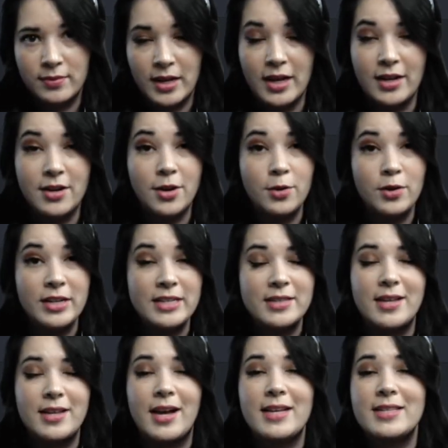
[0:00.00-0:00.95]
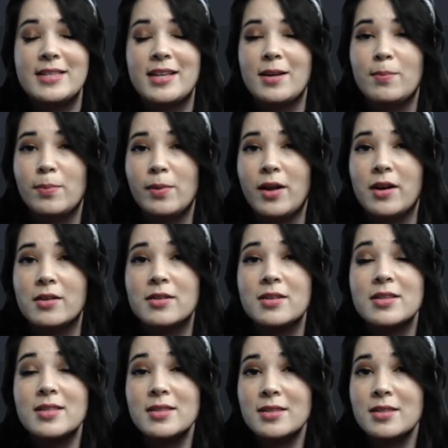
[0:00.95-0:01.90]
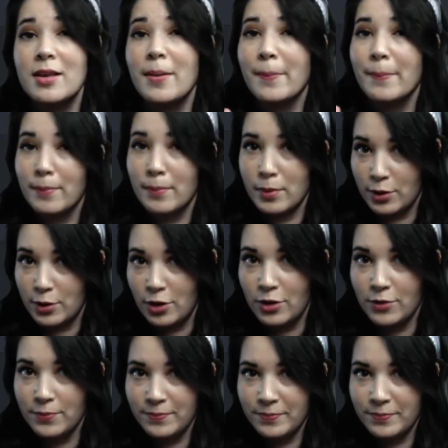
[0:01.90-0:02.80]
And notice I said blocks plural.